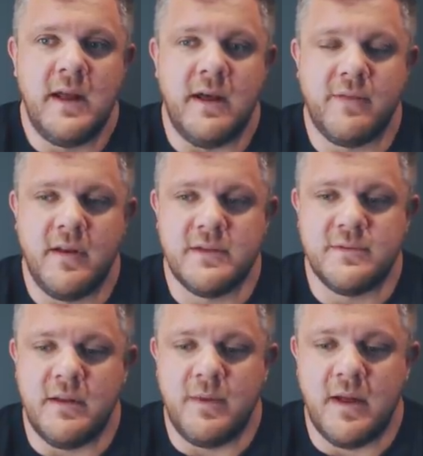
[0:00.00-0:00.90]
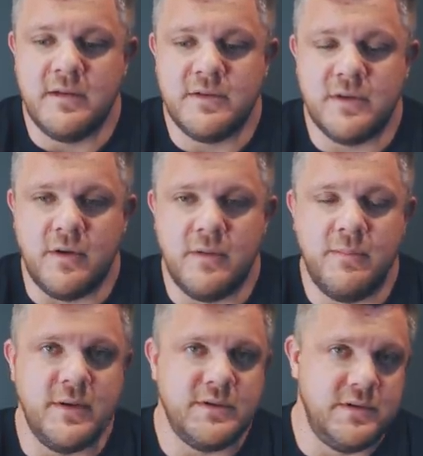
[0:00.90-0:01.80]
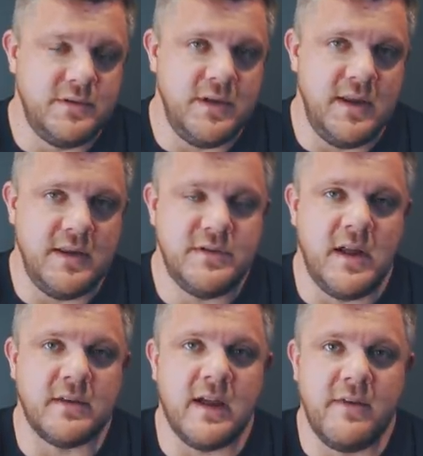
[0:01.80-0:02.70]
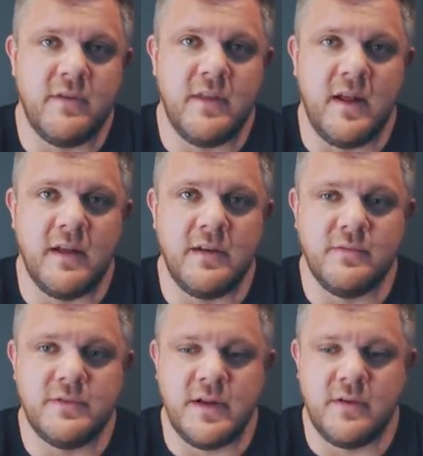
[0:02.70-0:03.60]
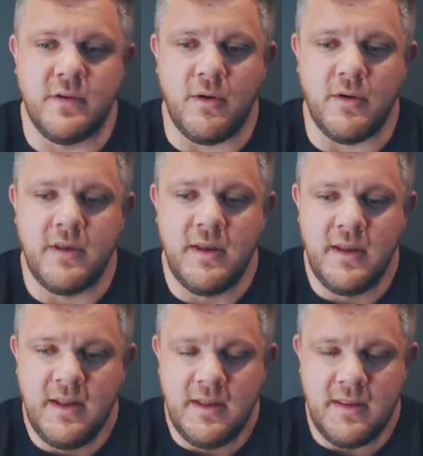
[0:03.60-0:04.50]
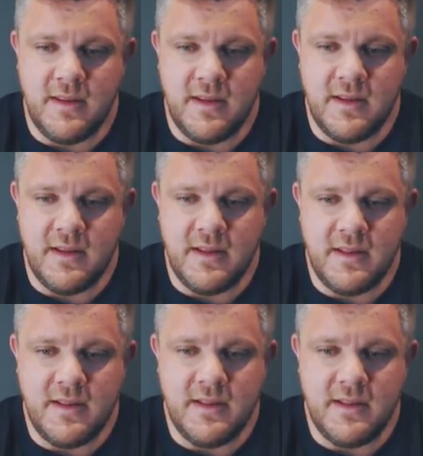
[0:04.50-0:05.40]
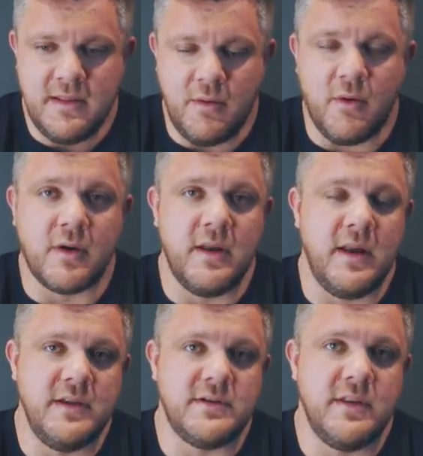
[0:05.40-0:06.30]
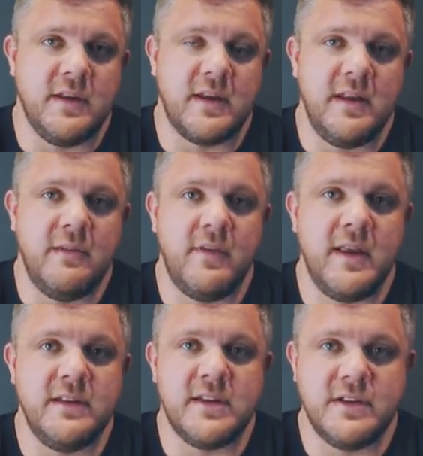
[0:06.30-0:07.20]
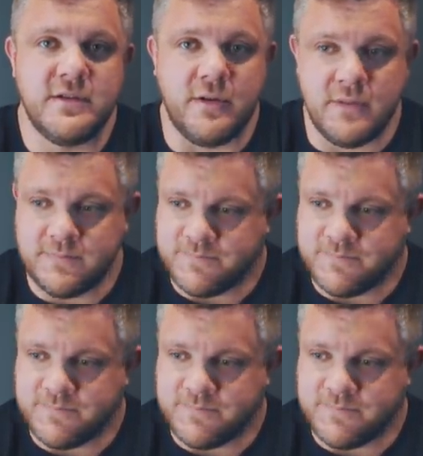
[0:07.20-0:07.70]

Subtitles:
after his win at Brian Shaw, but Jan covered that. You know, Jan Todd, the organizer that kind of invites us all.